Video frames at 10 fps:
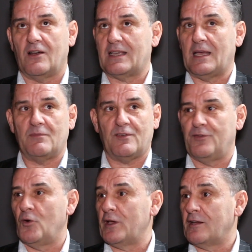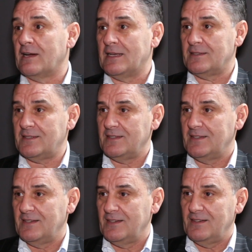I came for 40 grand
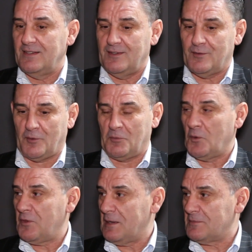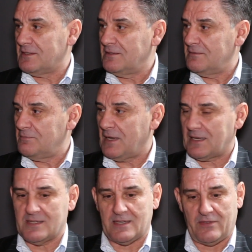from Northampton
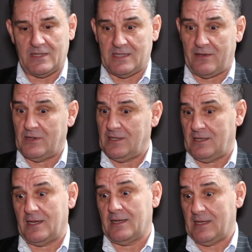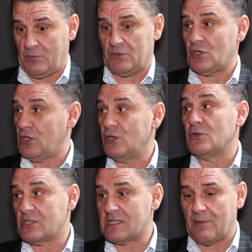back in '77, and it was a
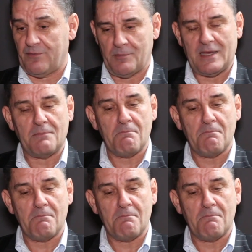huge step for me,